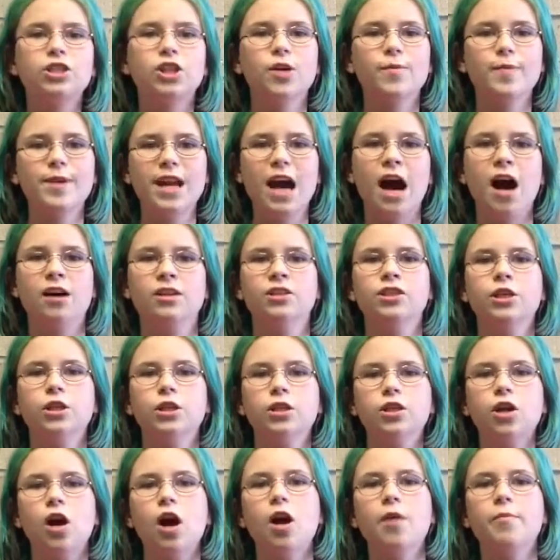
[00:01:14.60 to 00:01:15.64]
German
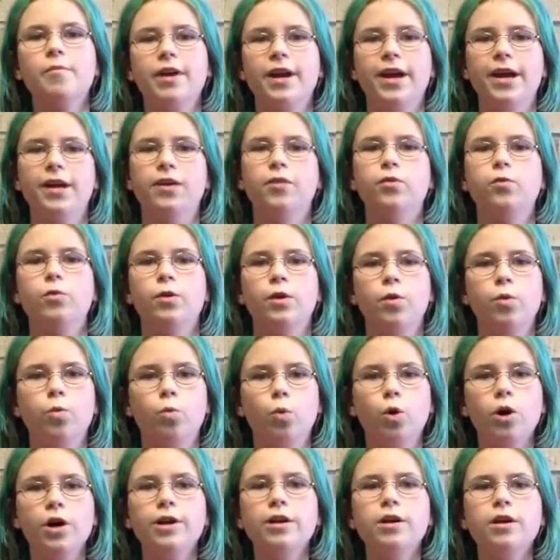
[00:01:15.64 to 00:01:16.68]
houses are made with
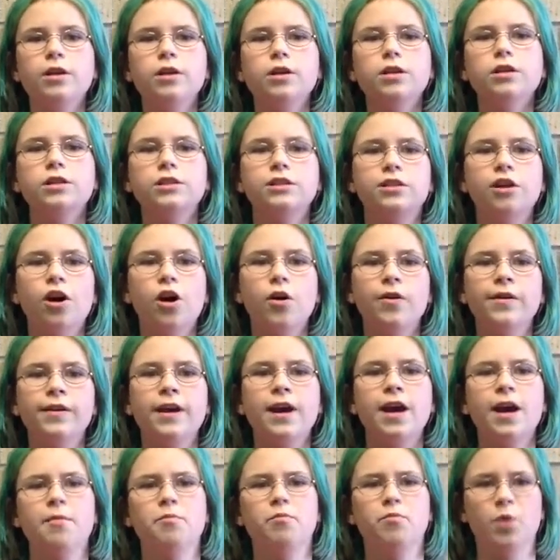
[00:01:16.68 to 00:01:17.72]
wood, stone,
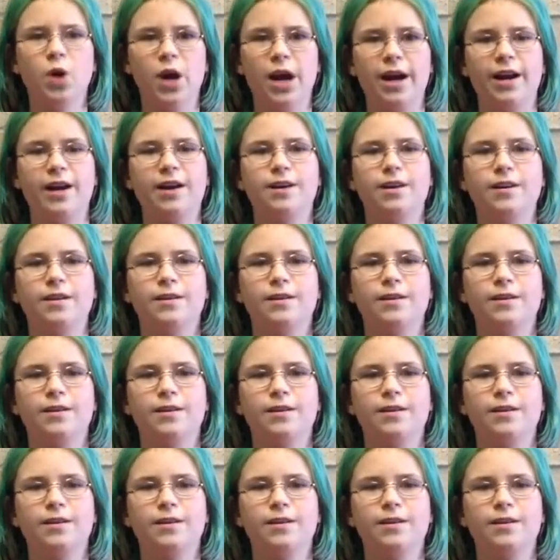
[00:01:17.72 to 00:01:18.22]
and brick.